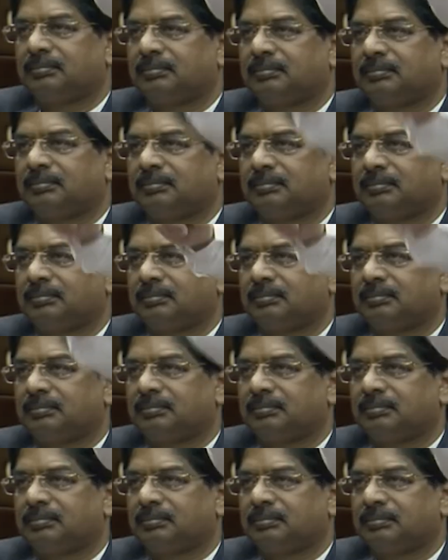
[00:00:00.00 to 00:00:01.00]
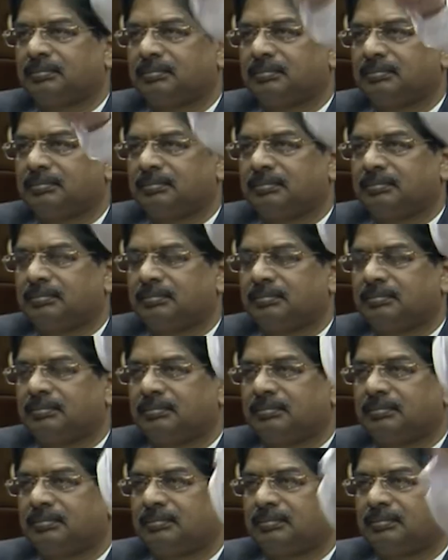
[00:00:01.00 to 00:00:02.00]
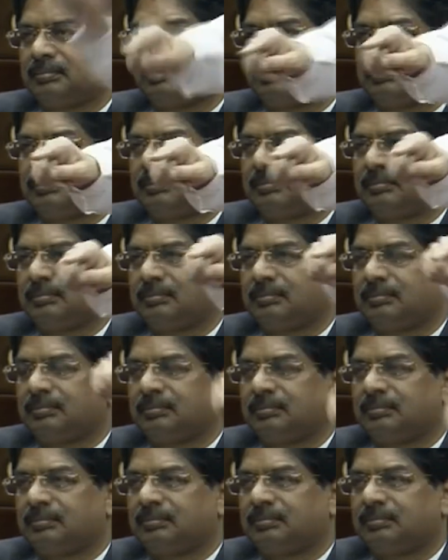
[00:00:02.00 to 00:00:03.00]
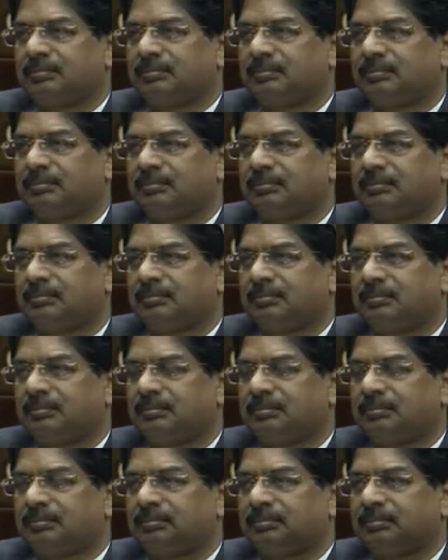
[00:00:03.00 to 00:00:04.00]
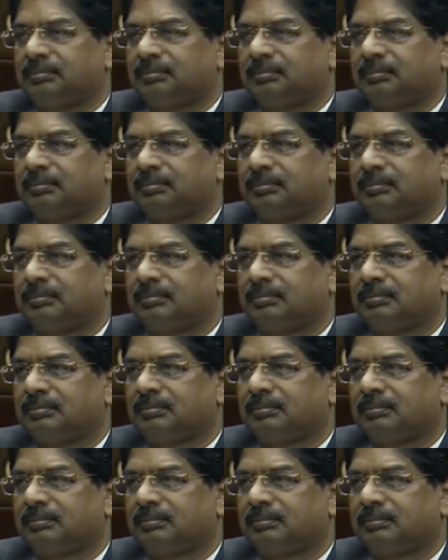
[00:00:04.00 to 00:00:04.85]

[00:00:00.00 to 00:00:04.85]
(not speaking)